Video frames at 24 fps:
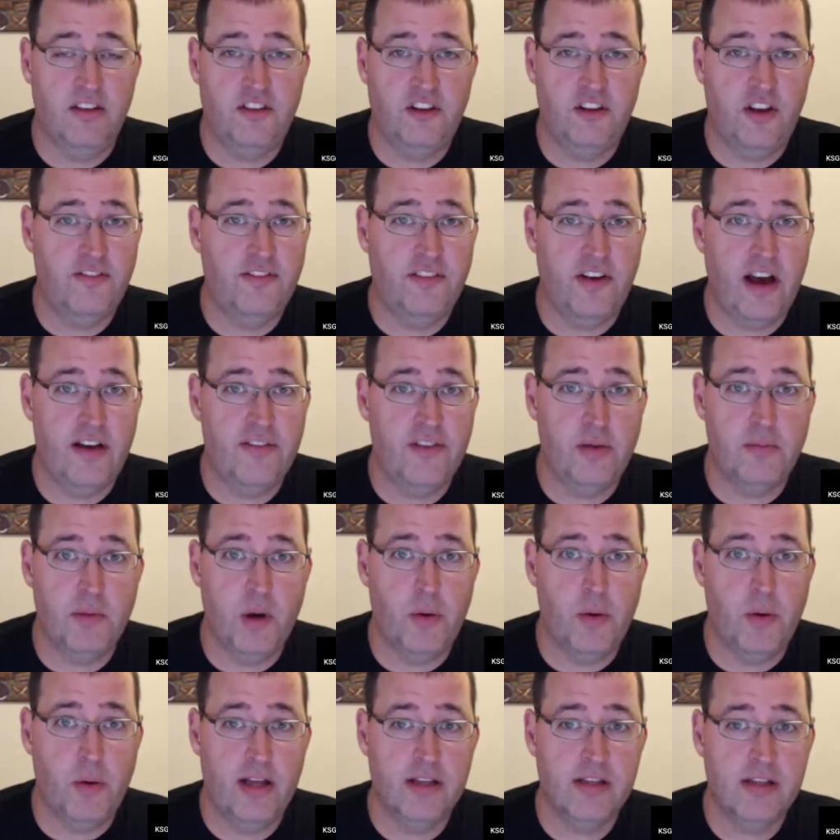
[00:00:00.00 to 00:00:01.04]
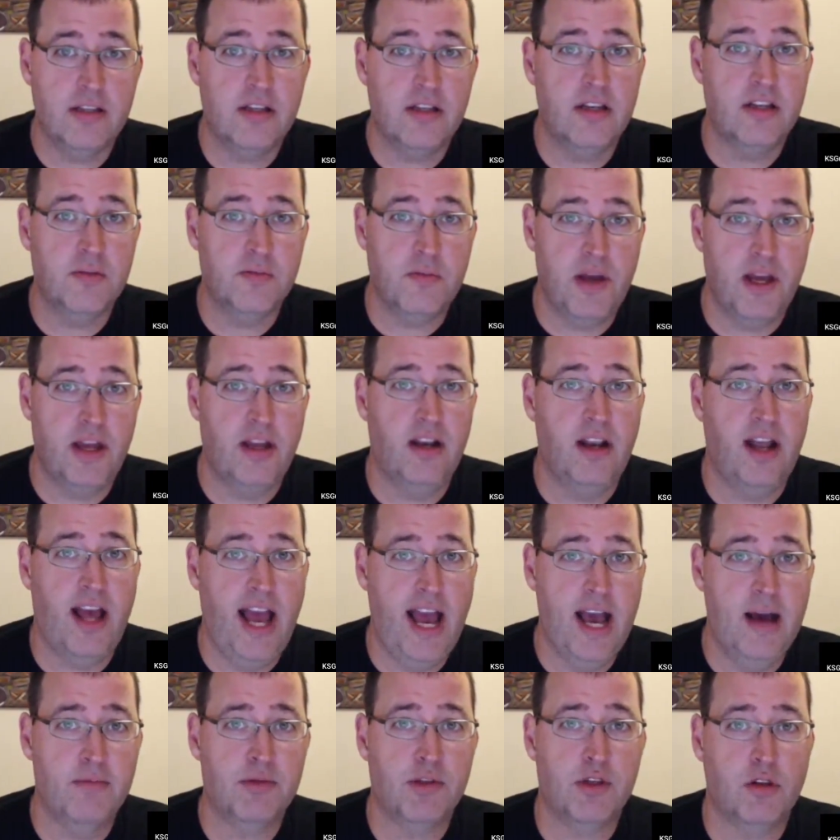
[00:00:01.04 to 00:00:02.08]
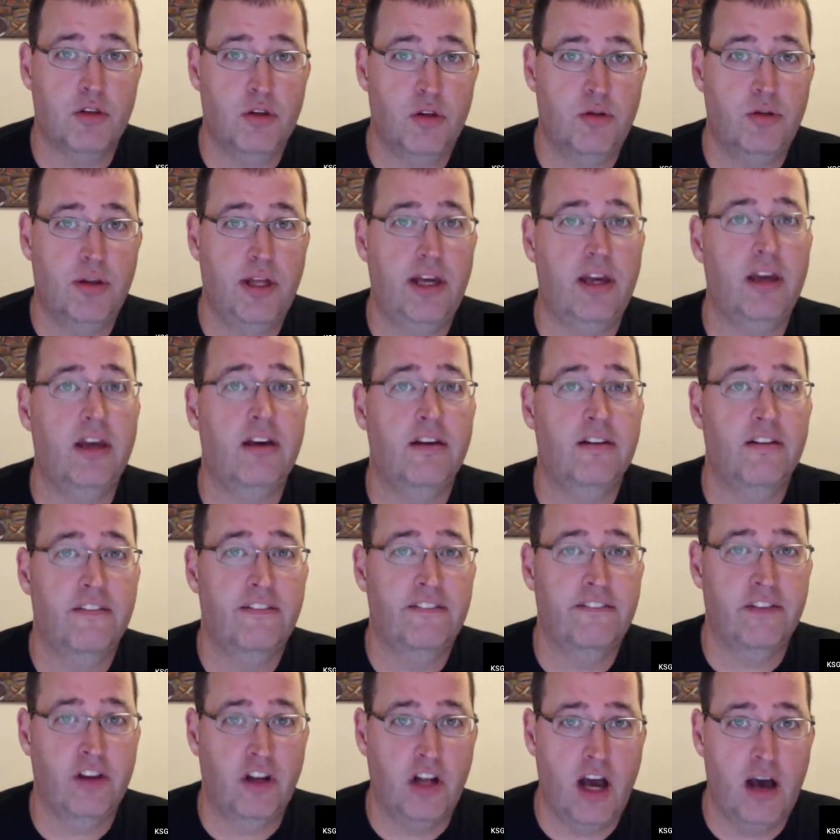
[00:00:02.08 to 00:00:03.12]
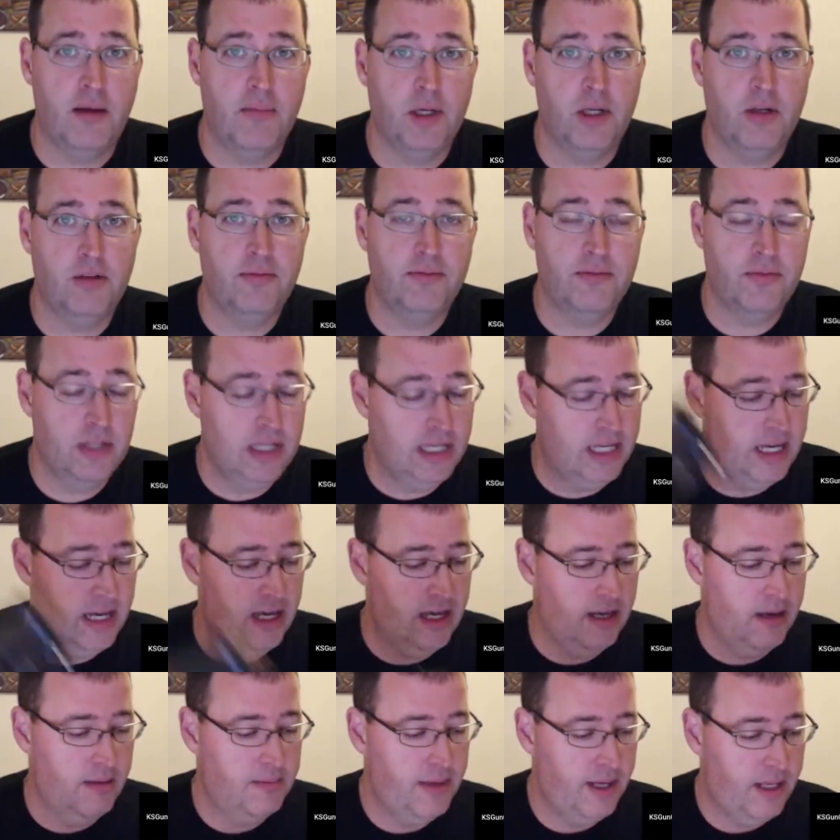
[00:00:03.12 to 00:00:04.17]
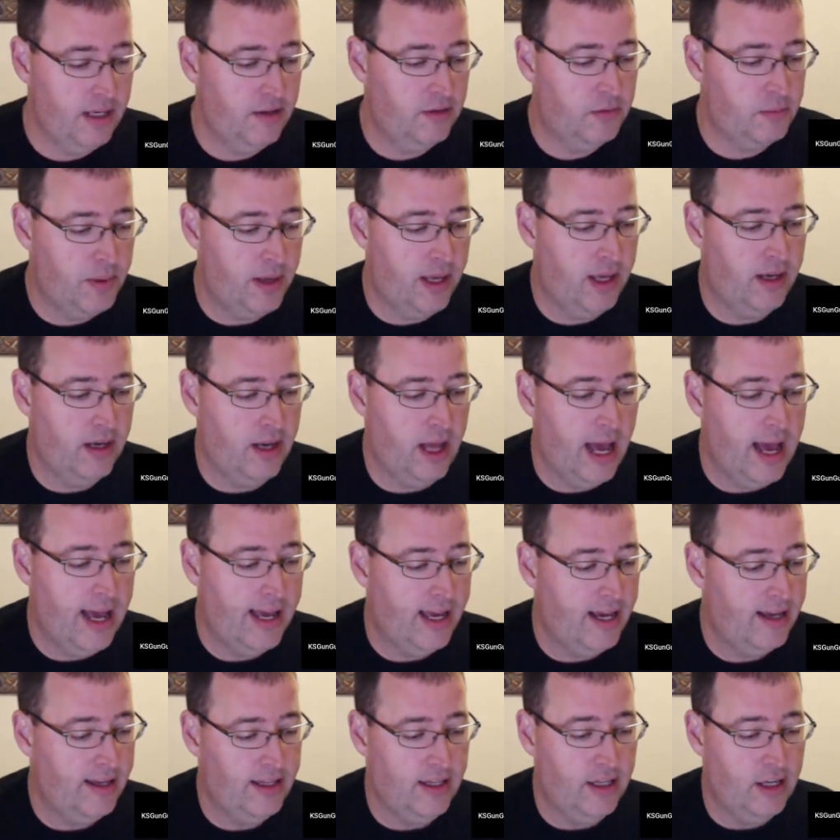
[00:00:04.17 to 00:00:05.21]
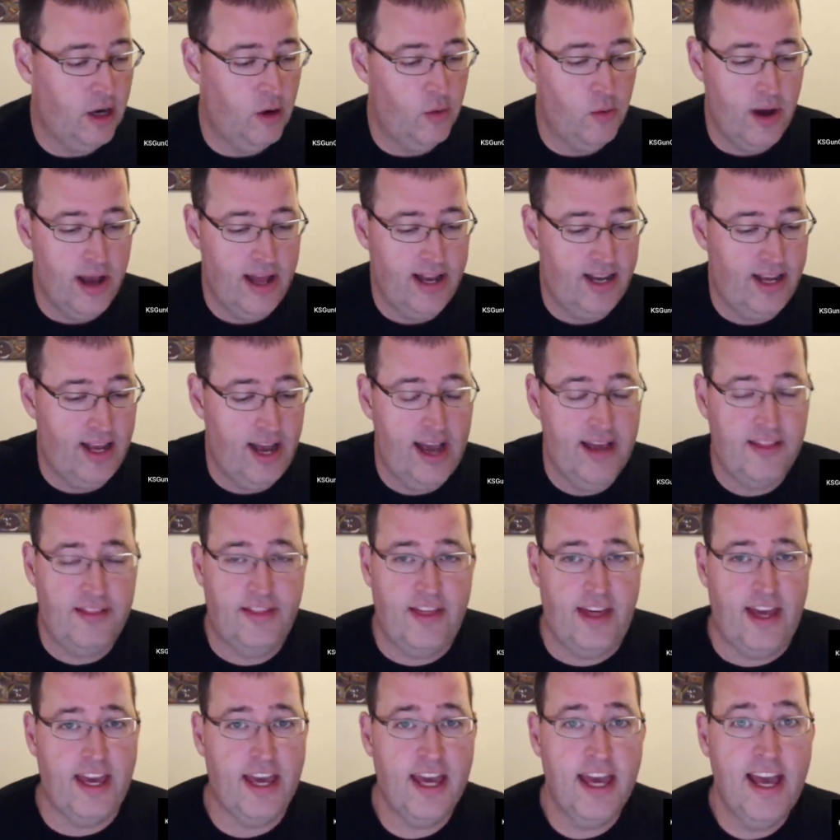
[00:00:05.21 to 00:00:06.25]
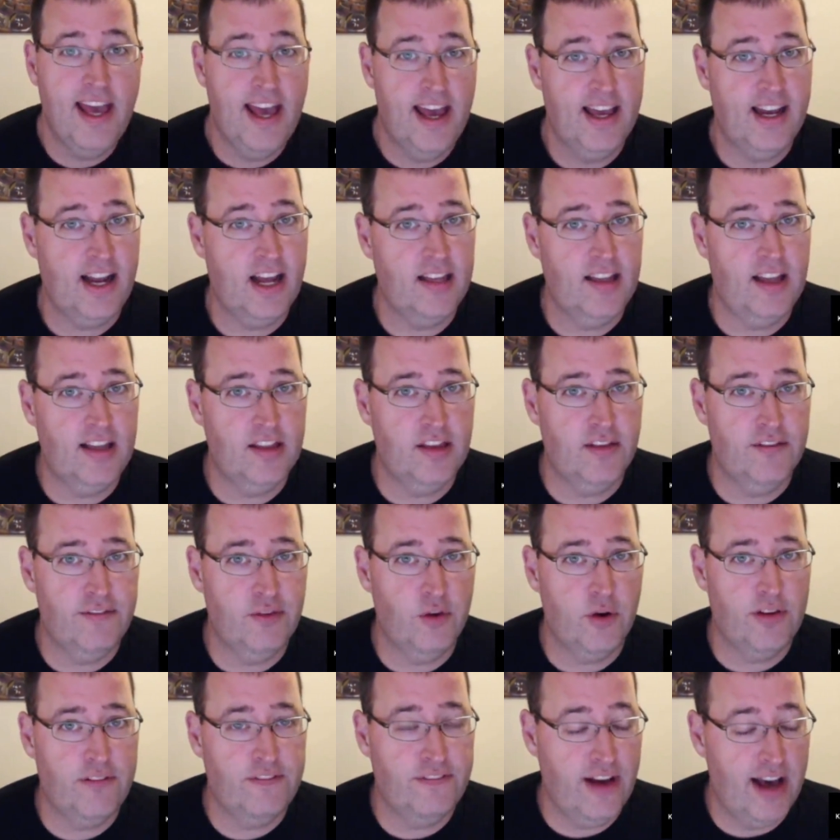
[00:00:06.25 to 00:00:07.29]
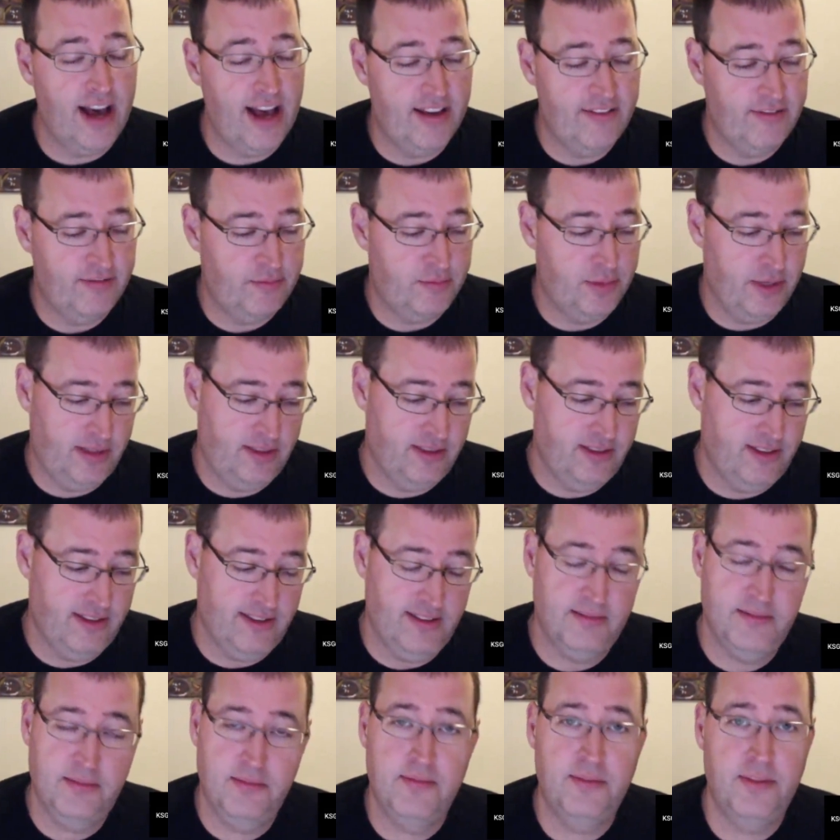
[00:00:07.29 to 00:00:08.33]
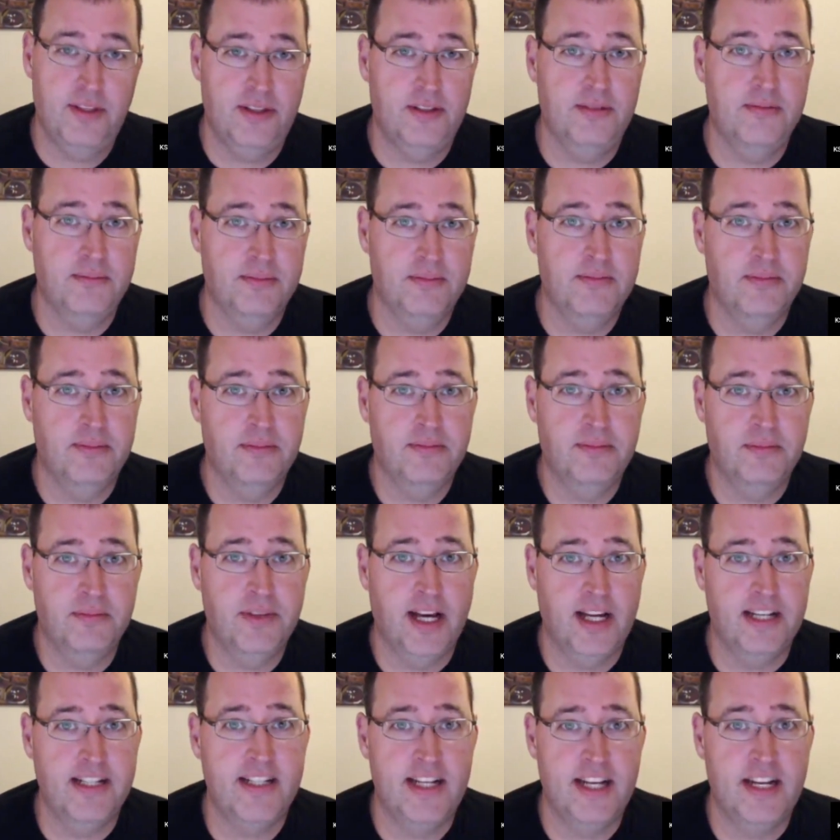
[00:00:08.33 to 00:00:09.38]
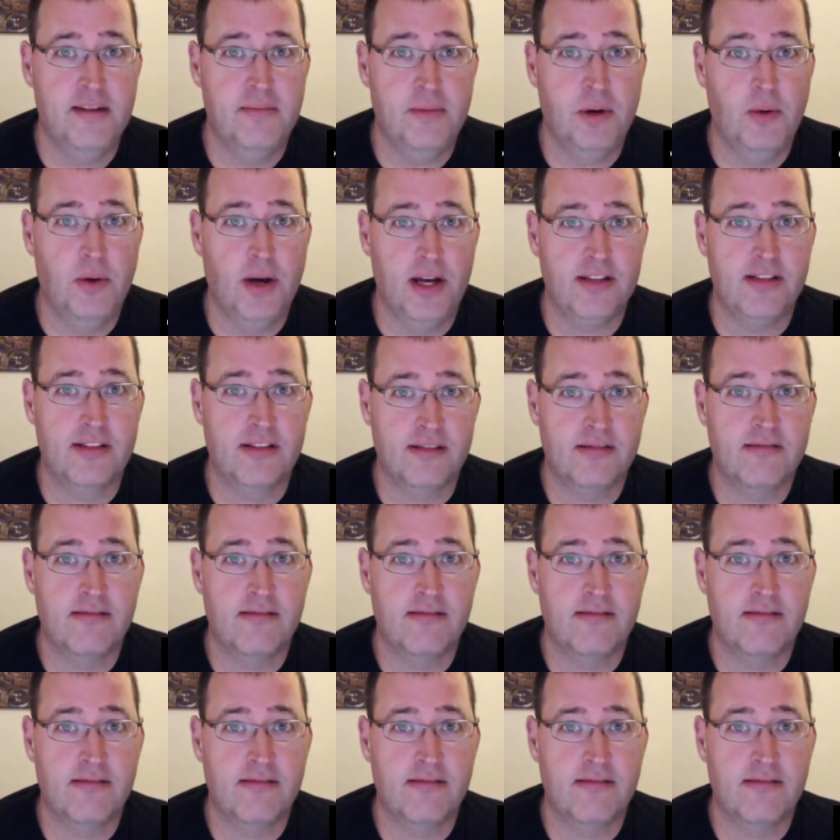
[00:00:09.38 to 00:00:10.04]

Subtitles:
Gen 5 MOS has been absolutely phenomenal. It has been, you know what, I think, and I like the 45, but the 19 MOS,